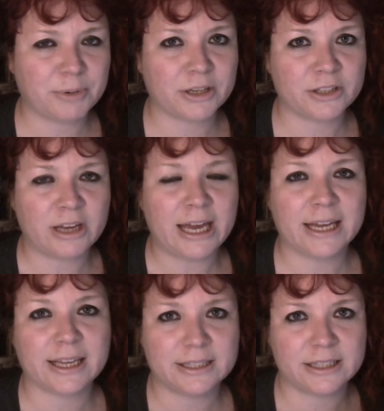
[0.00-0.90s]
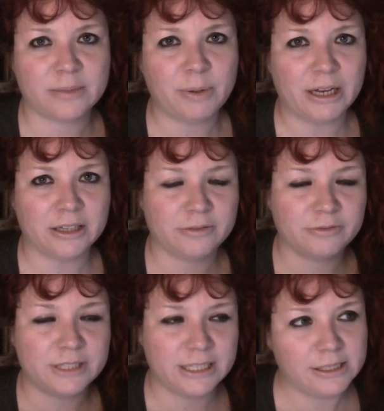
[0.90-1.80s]
because your hair gets into the pattern of
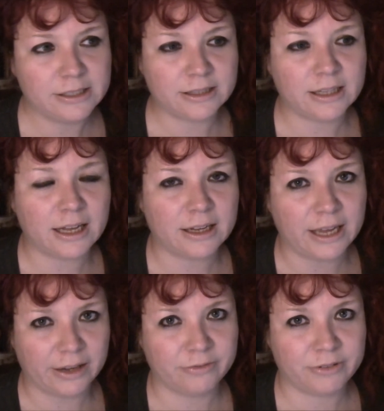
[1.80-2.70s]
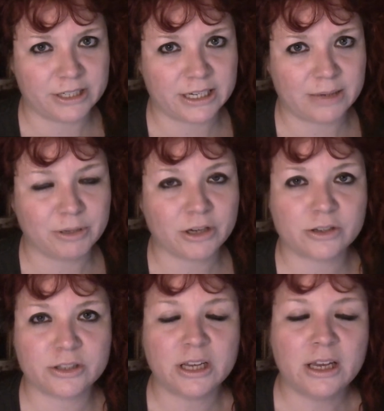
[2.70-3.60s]
needing that every day
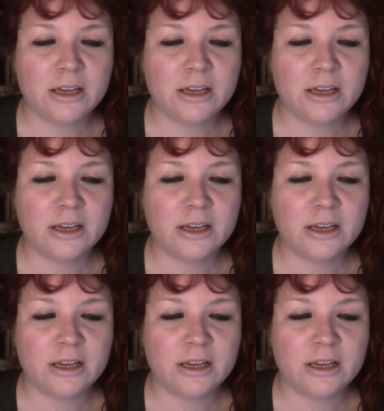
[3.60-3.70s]
because